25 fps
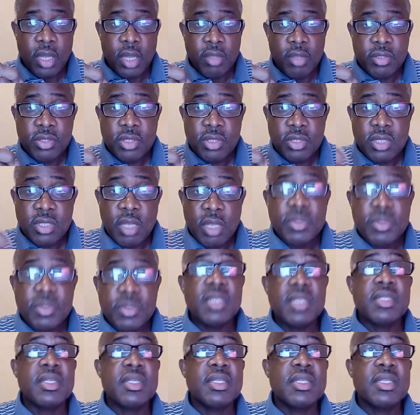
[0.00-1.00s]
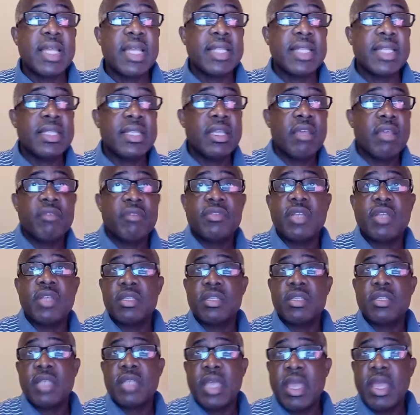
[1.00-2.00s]
substances that gives
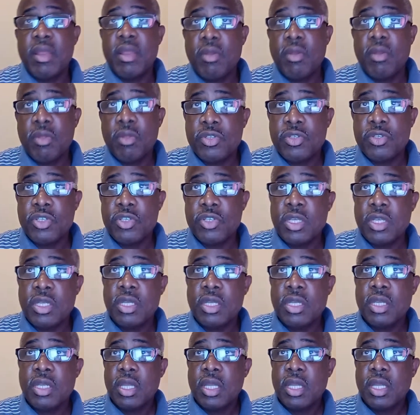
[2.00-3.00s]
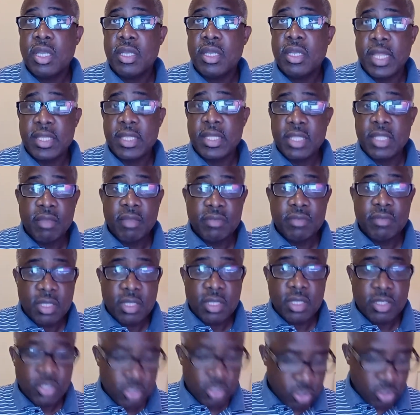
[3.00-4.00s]
us energy, that gives
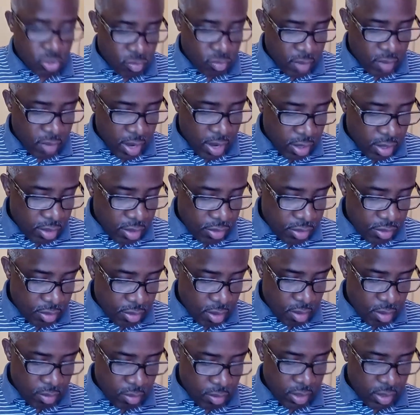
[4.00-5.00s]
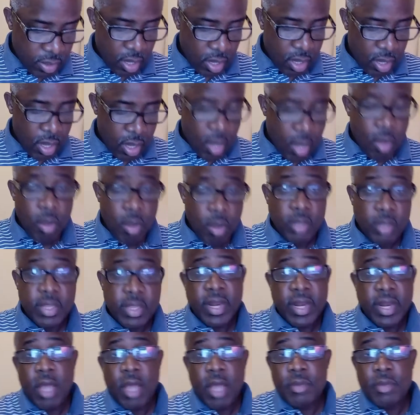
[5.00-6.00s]
us strength. Okay,
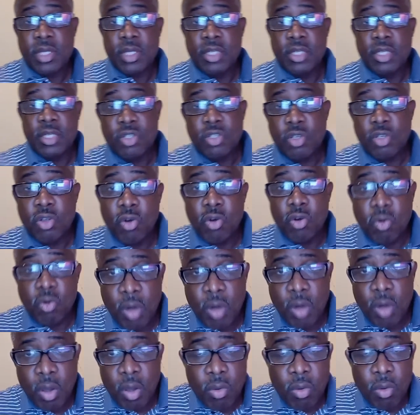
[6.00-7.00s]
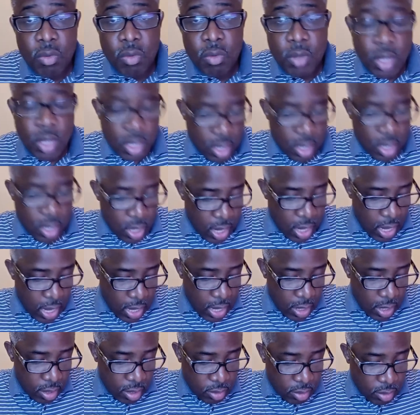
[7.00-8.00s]
that helps us to grow
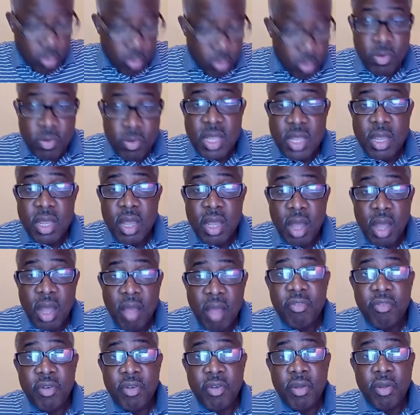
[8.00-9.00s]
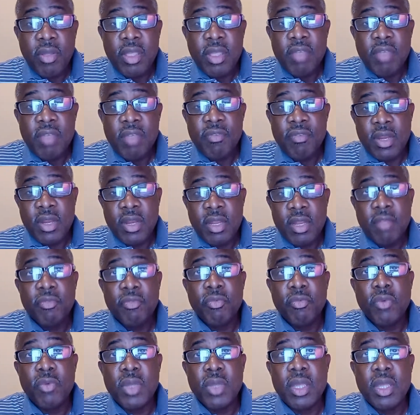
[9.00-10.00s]
and to recover even
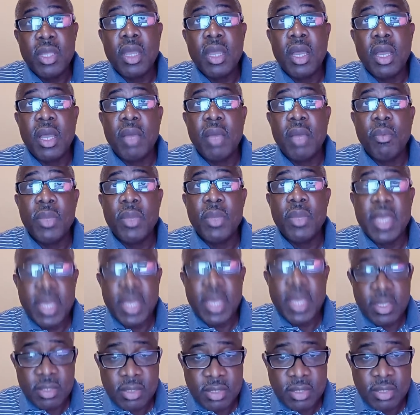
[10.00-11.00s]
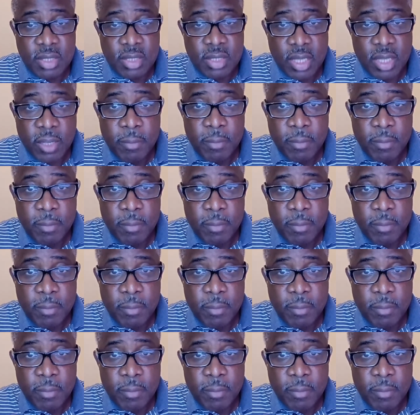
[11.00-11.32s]
if we get sick.